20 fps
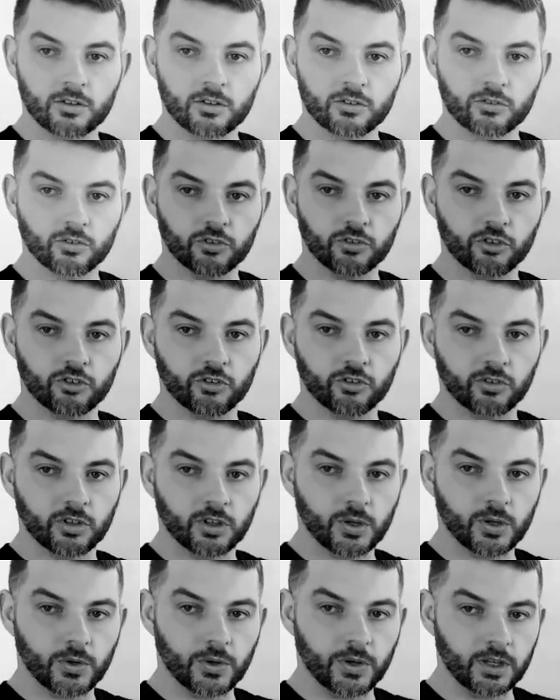So you show the
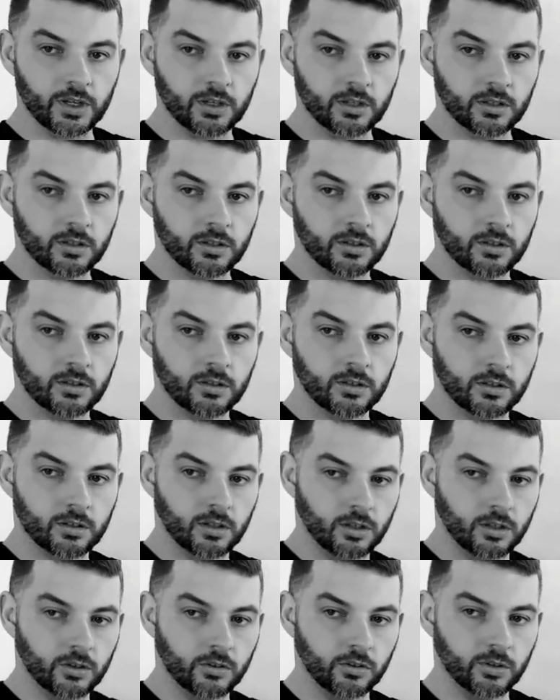coin,
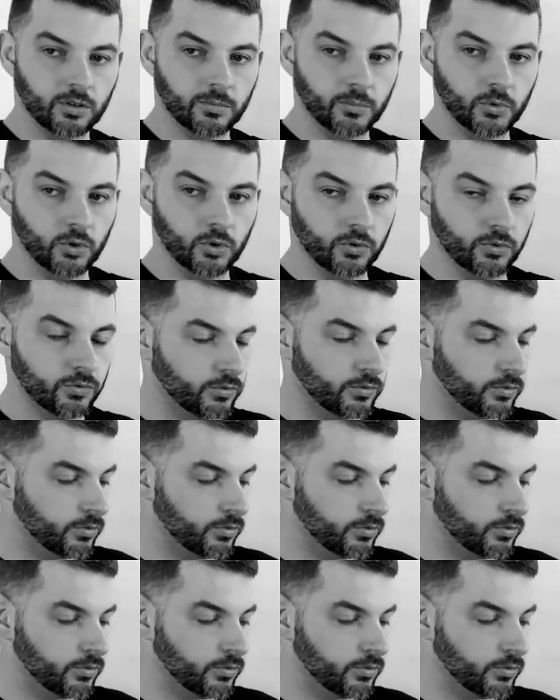do the move.